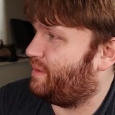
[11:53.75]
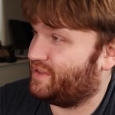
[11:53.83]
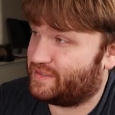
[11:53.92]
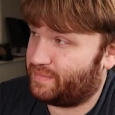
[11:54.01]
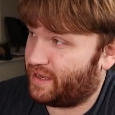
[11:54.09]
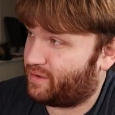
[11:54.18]
I mean,
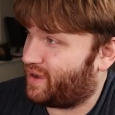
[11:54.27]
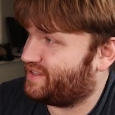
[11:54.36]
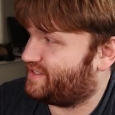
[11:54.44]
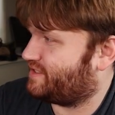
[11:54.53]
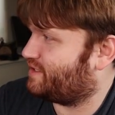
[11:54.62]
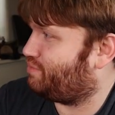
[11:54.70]
spec-wise,
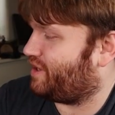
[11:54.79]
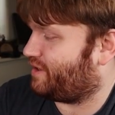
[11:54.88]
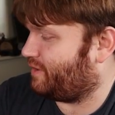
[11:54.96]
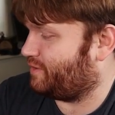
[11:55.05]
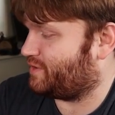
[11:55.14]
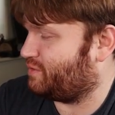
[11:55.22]
this is pretty
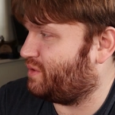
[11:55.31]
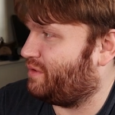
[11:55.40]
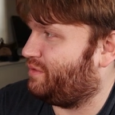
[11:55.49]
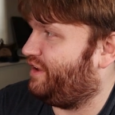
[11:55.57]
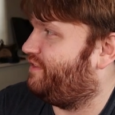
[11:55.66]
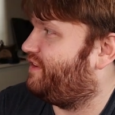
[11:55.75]
close to what
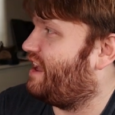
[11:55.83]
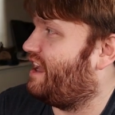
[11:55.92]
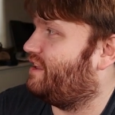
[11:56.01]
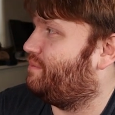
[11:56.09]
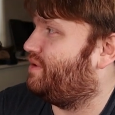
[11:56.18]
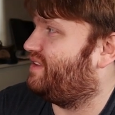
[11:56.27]
we've kind
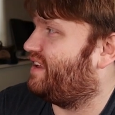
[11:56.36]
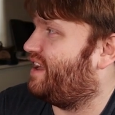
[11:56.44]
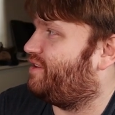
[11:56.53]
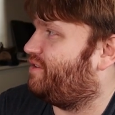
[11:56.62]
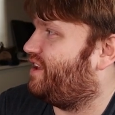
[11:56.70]
of put together